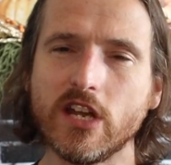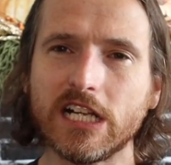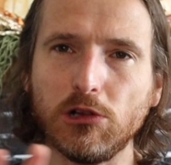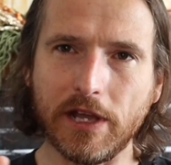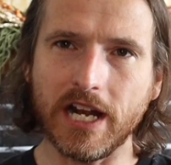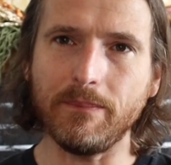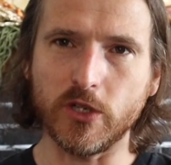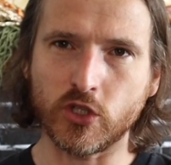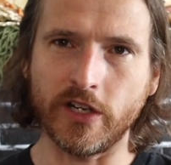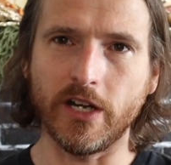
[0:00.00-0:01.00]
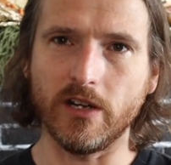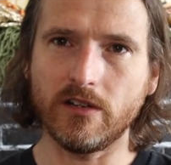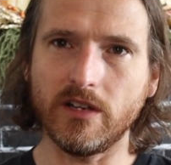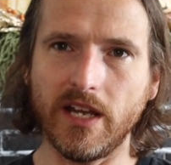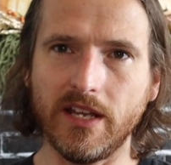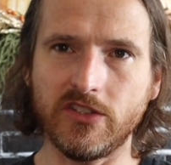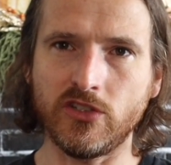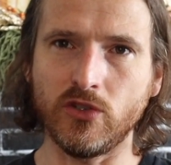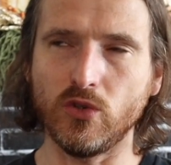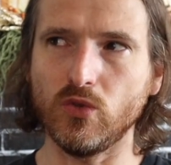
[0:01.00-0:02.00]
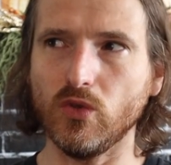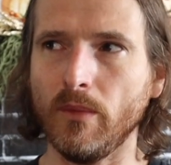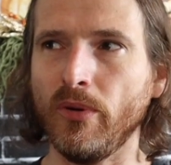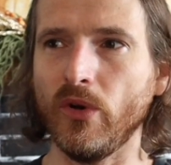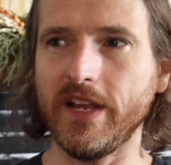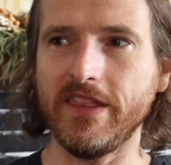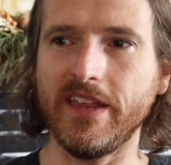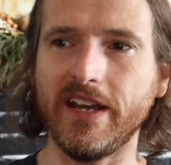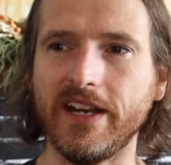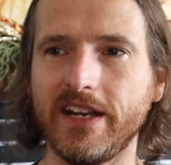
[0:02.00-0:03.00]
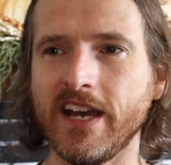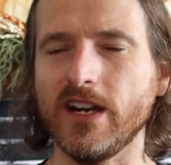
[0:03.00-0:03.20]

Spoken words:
clean up the trigger to a point that it kind